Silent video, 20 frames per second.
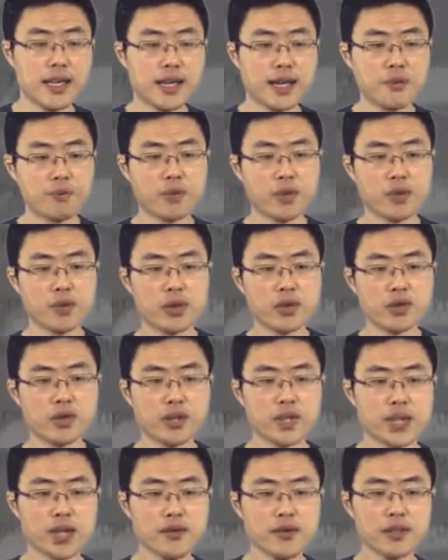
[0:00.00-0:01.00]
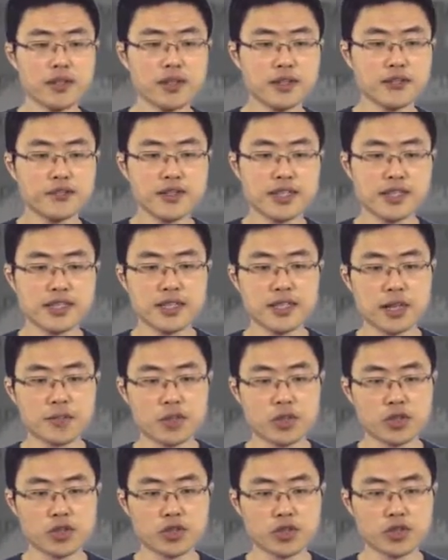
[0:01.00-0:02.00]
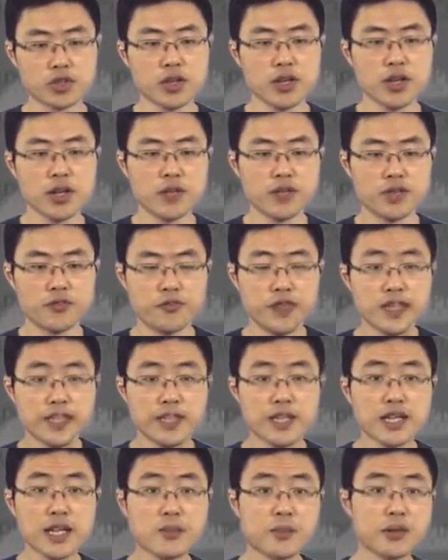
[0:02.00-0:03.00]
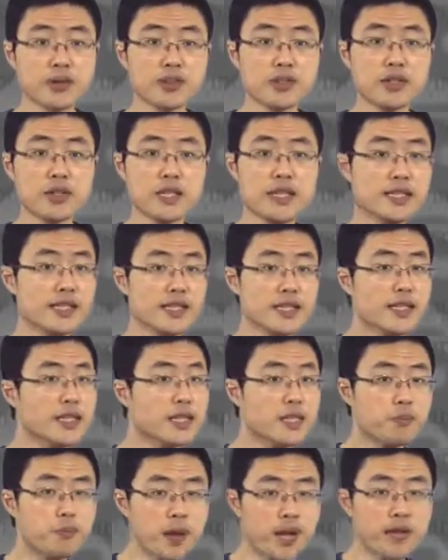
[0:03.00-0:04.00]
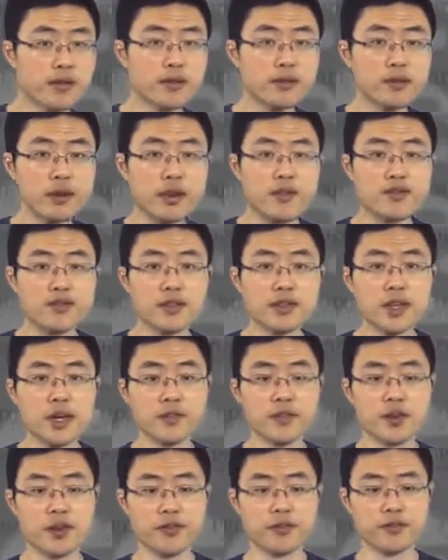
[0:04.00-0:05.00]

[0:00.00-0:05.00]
and but when you calculate the VC dimension, the VC dimension is independent of the number